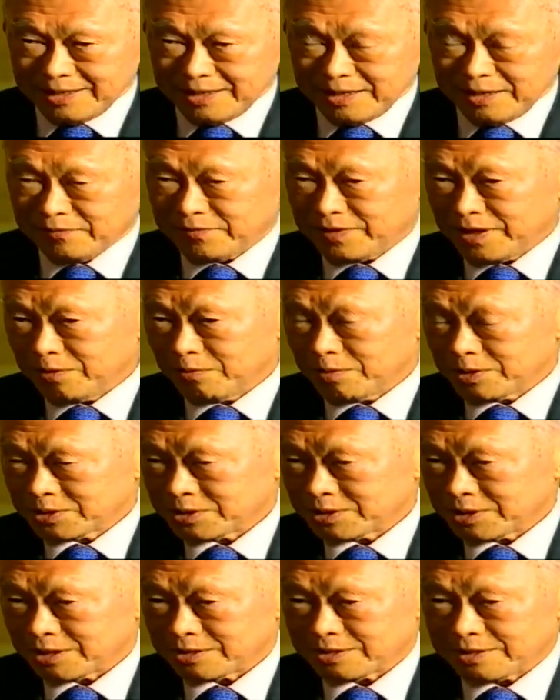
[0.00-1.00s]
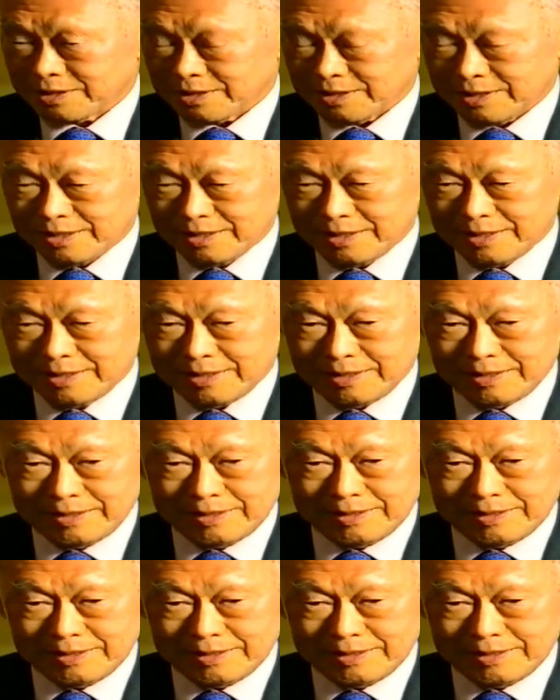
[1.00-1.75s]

If there was such a